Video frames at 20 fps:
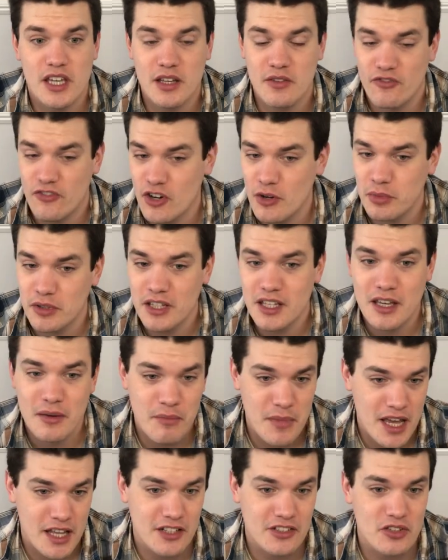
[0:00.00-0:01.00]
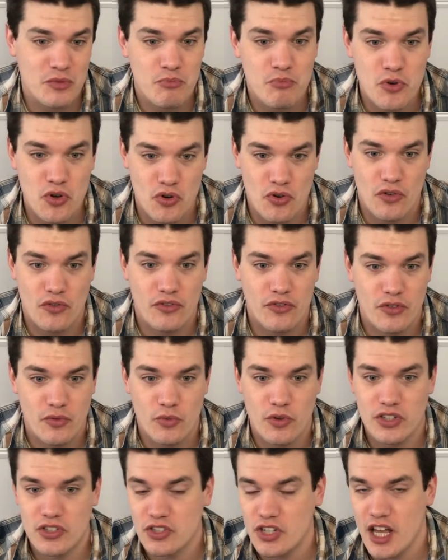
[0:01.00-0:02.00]
verbally command it to move,
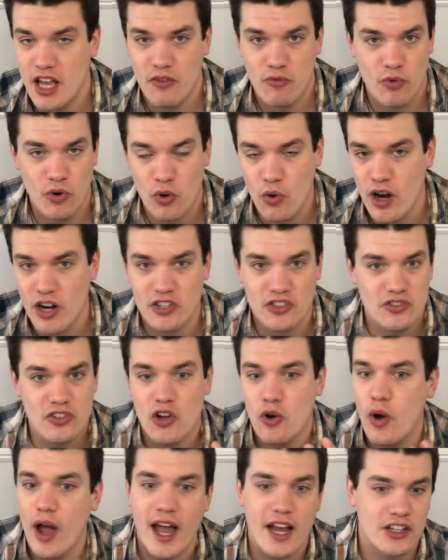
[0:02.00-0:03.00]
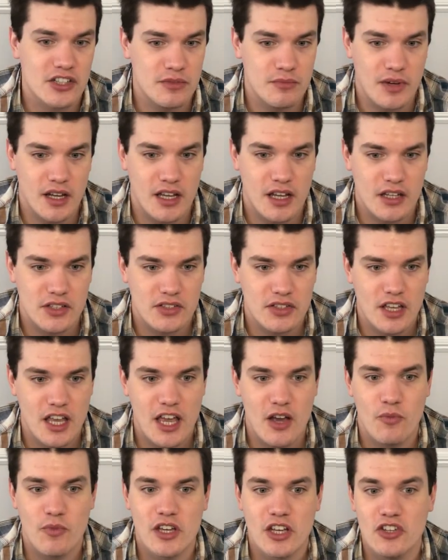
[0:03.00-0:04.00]
which requires no action by us,
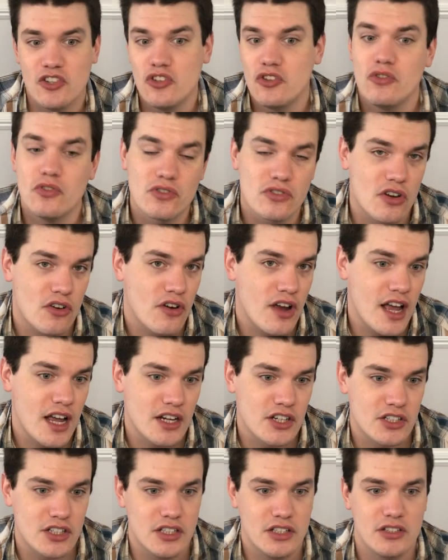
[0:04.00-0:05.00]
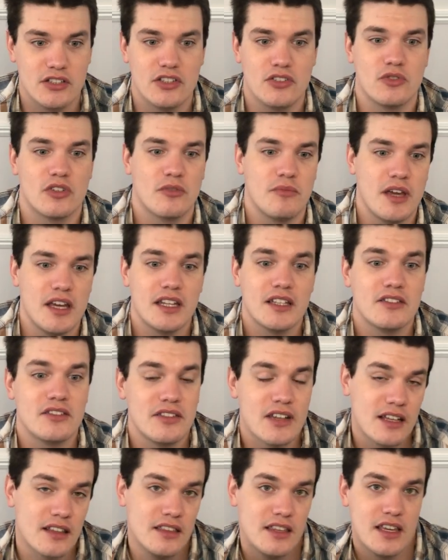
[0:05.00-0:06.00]
and we can use our action to command it to
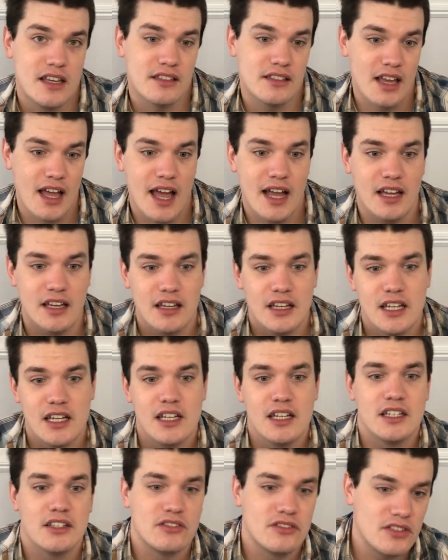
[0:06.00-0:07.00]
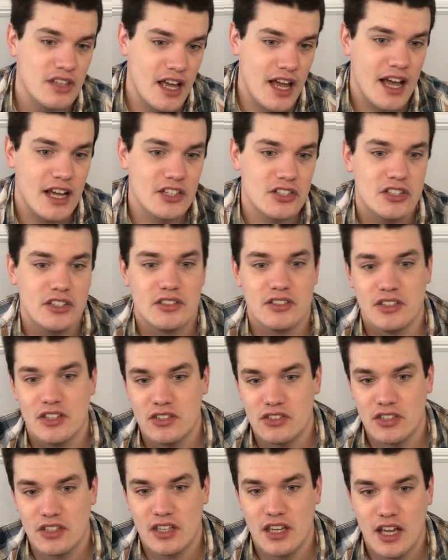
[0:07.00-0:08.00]
take the attack, dash,
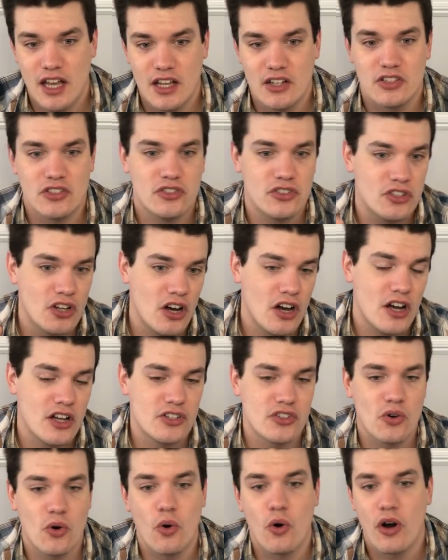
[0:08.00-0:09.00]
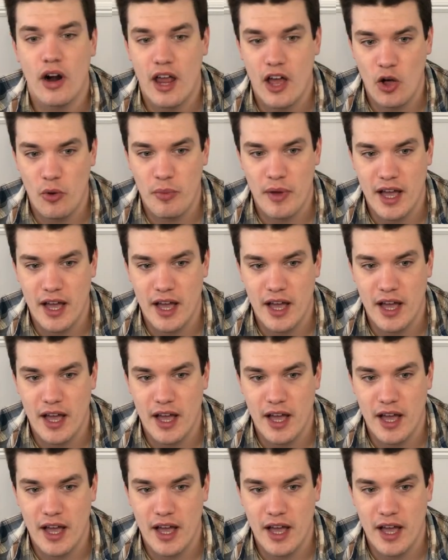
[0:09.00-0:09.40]
disengage, dodge, or help